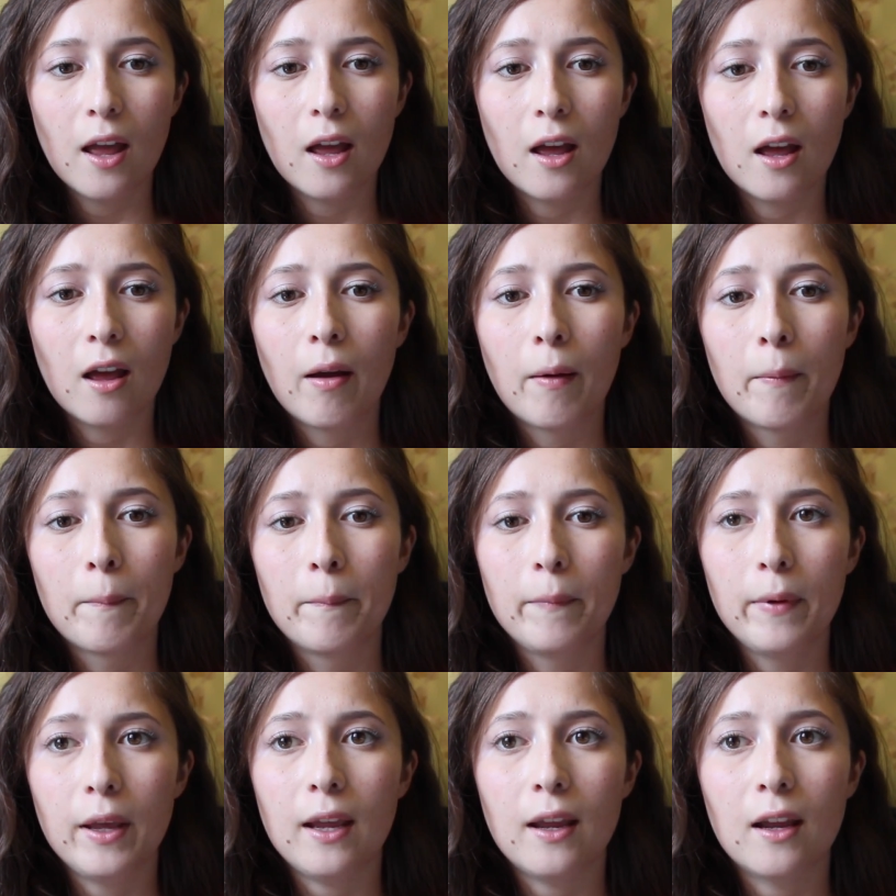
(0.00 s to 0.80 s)

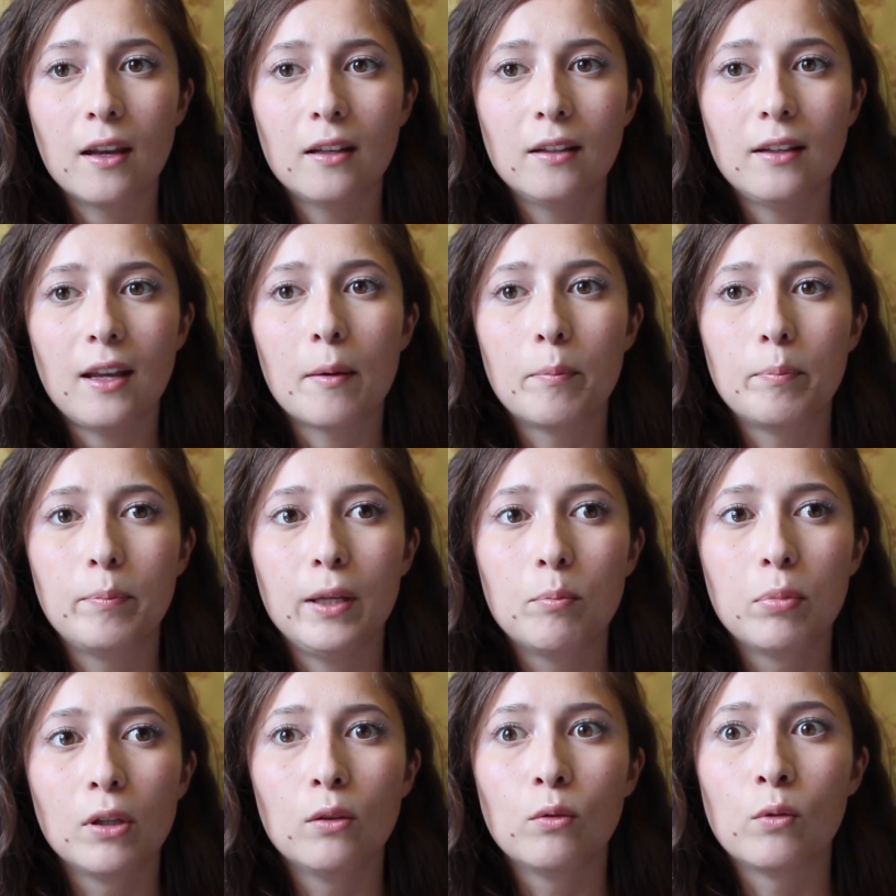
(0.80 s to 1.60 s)
And yeah,
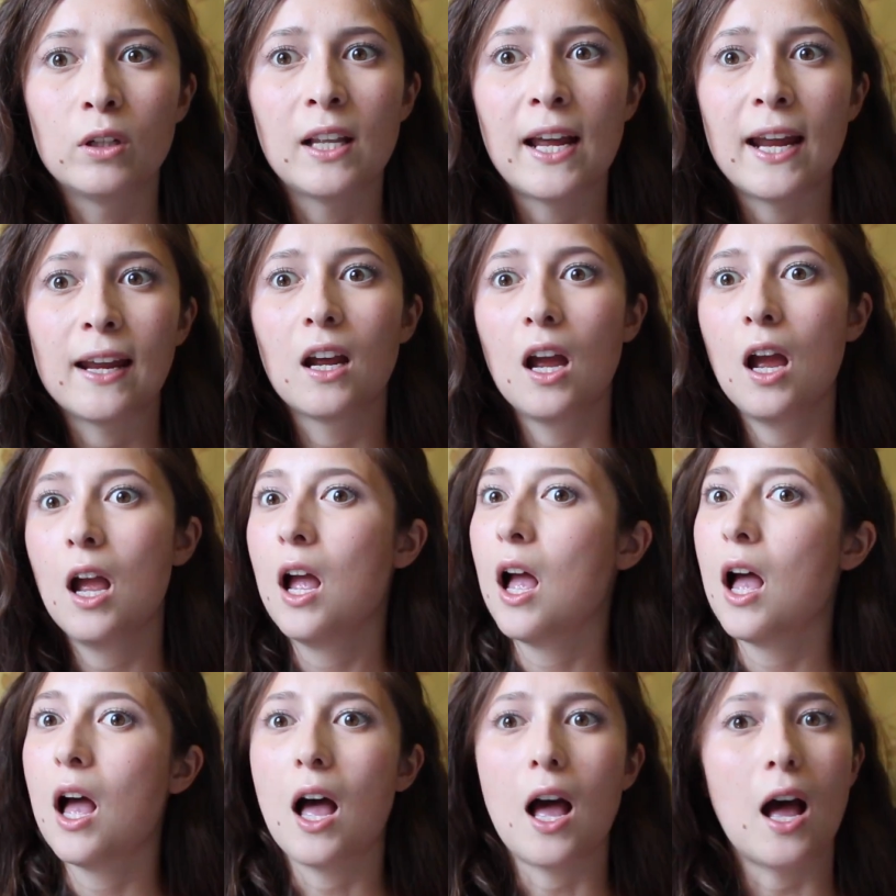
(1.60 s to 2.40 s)
people were like,
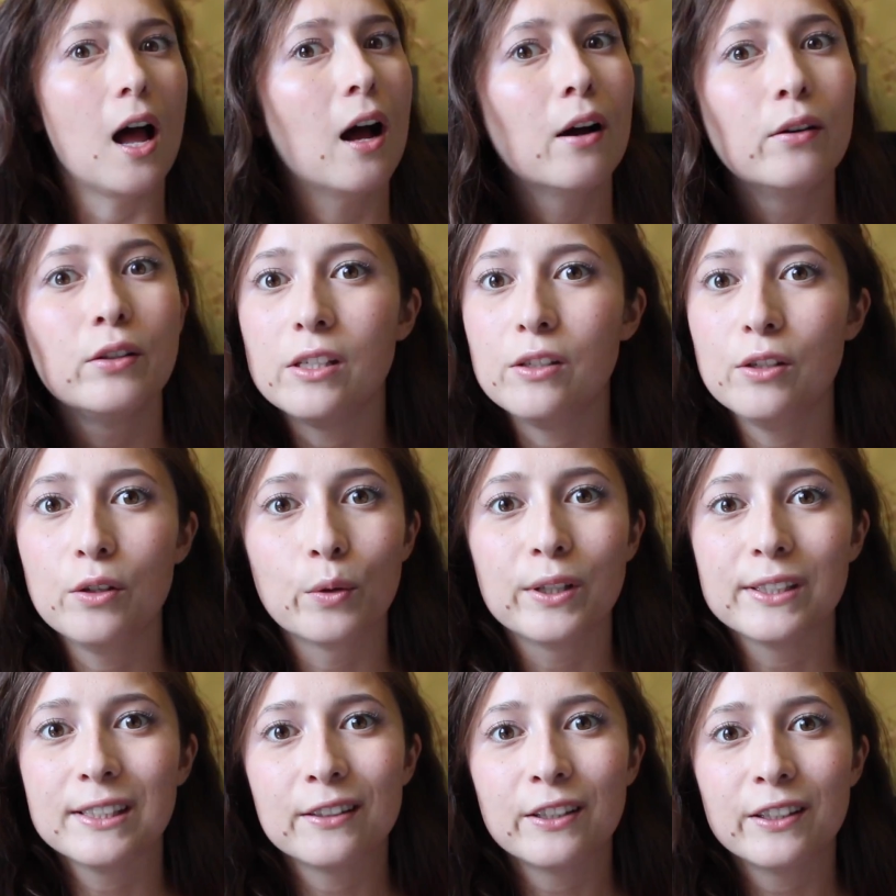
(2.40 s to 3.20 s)
how did
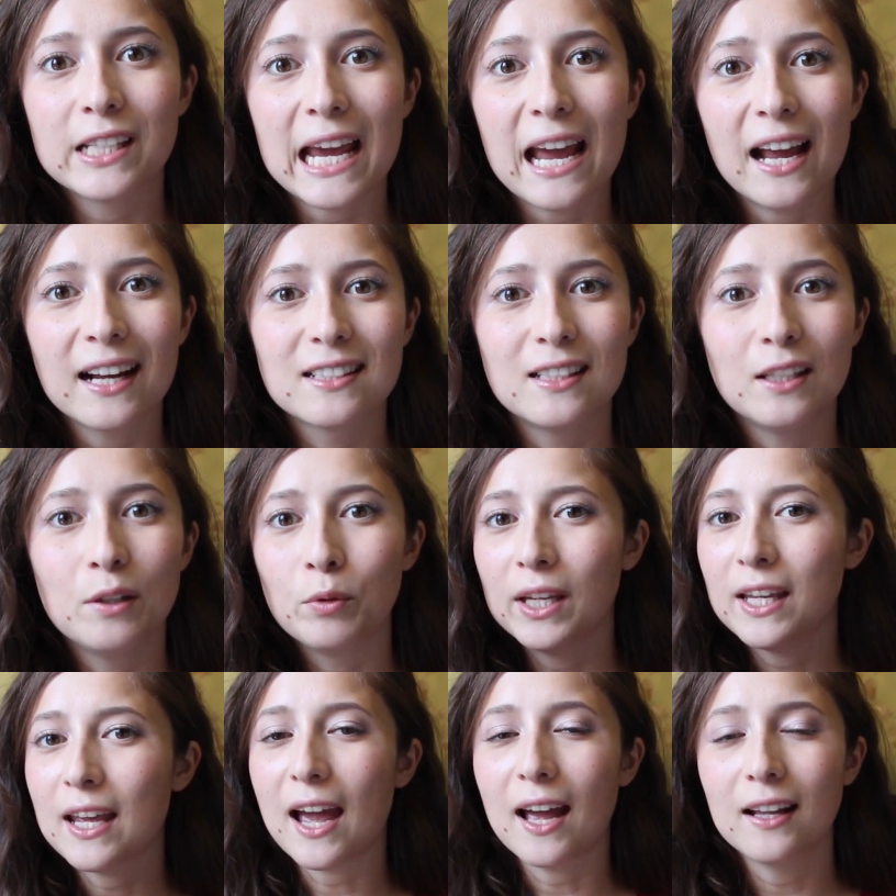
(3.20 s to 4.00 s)
you order a taxi?
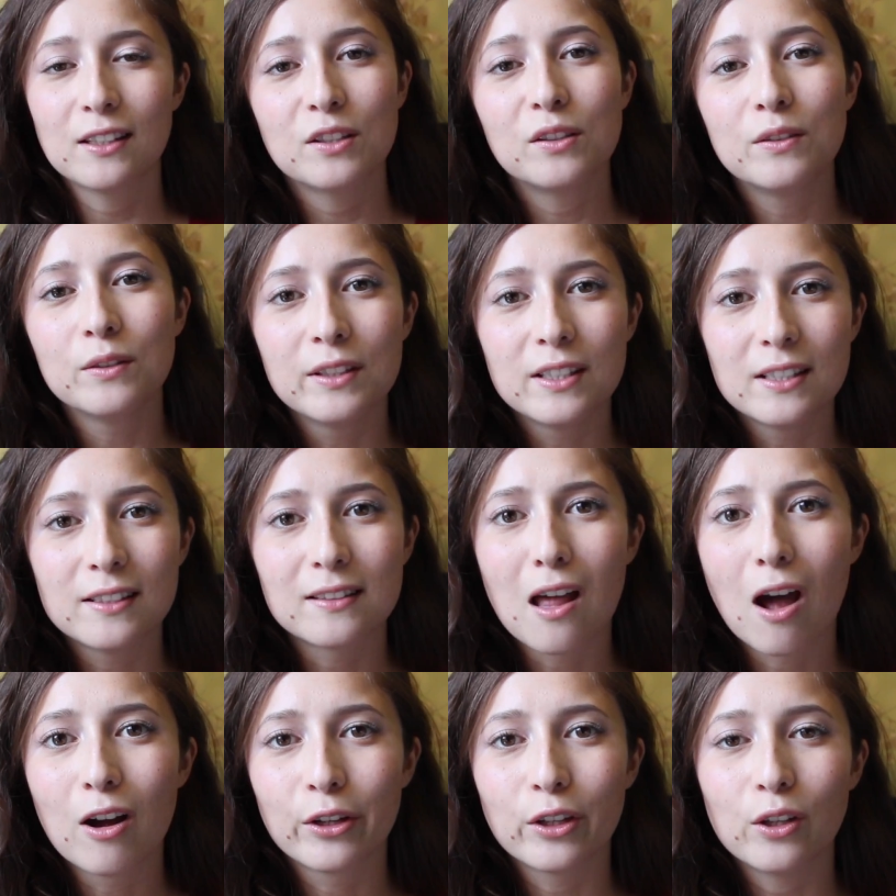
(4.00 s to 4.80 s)
We had to do
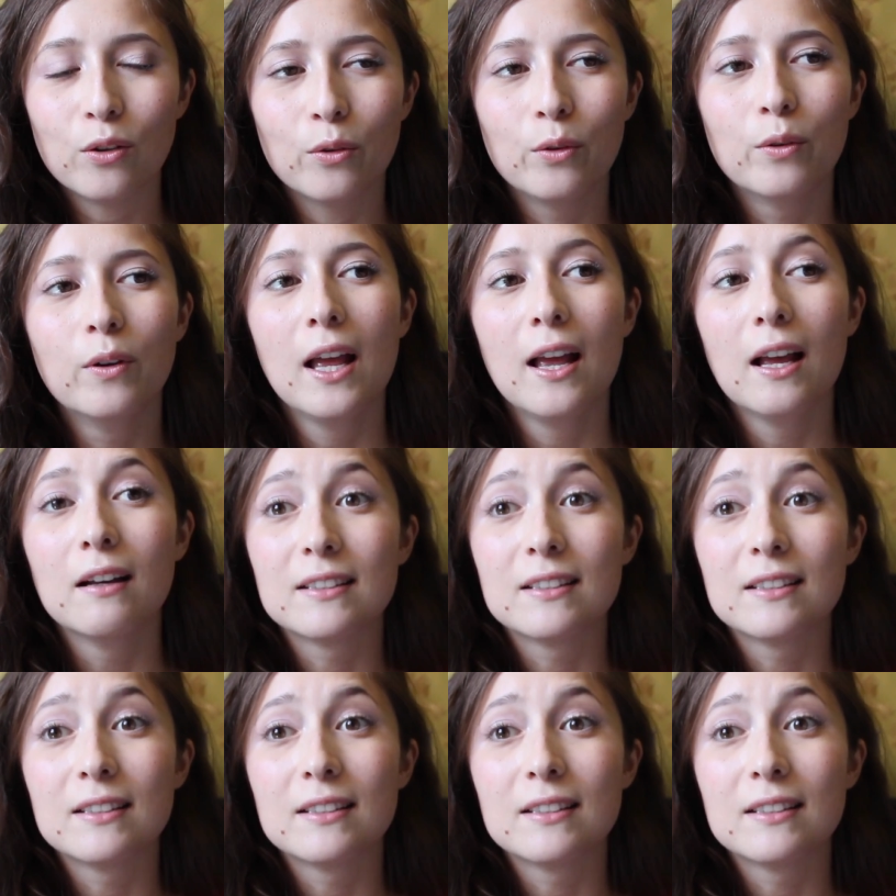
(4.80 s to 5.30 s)
this long queue.